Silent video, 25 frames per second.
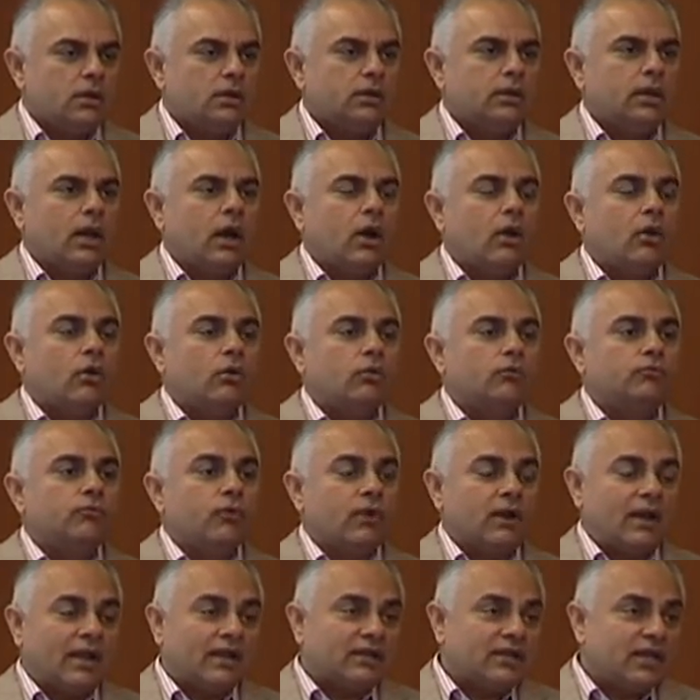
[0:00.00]
Now,
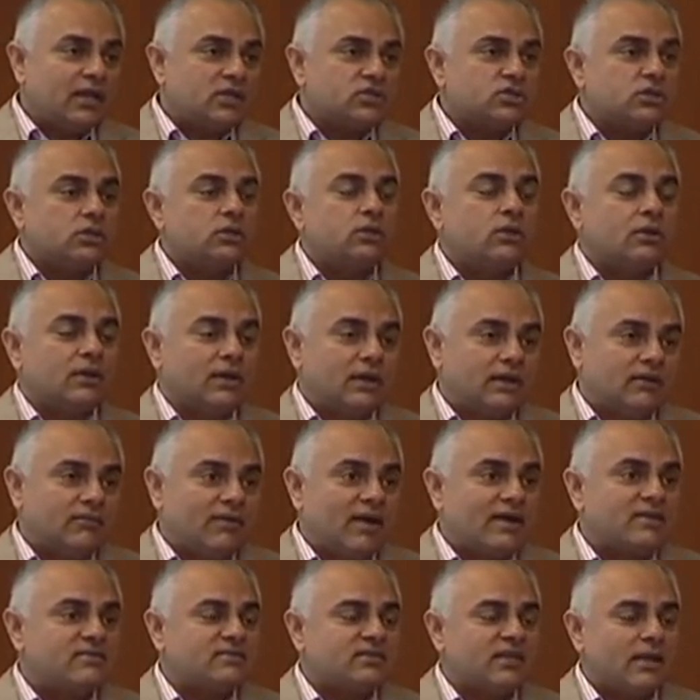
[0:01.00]
for lactation, you can
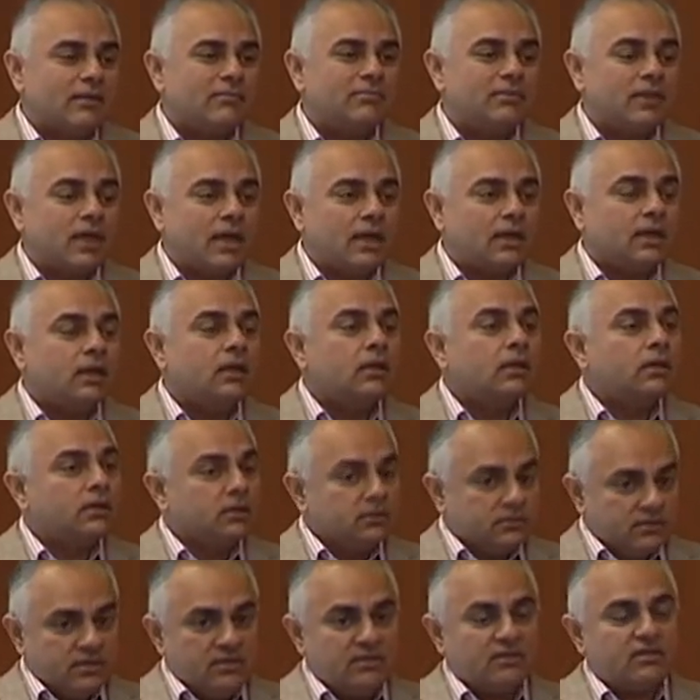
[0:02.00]
advise them that
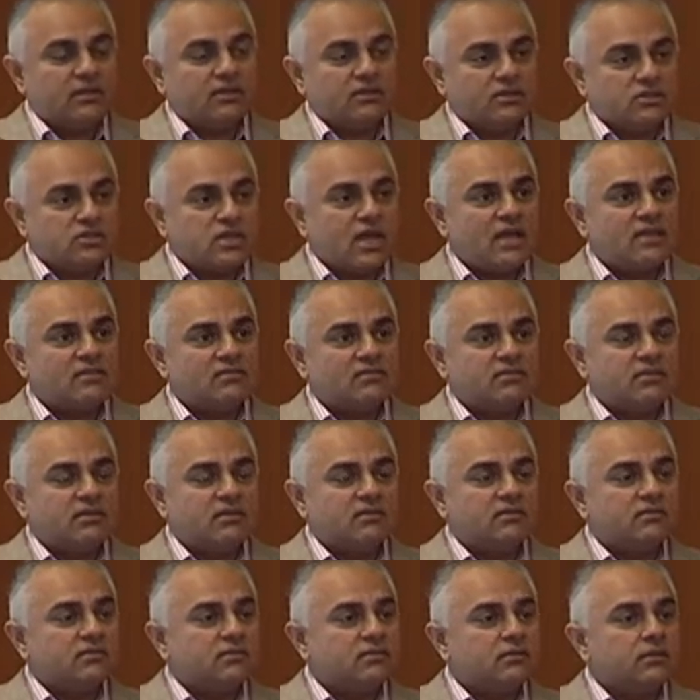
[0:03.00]
these are the
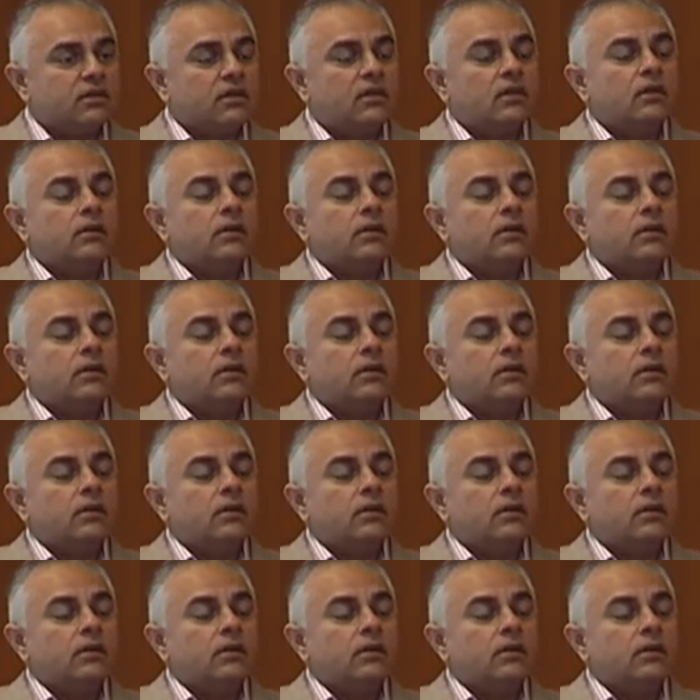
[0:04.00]
chances.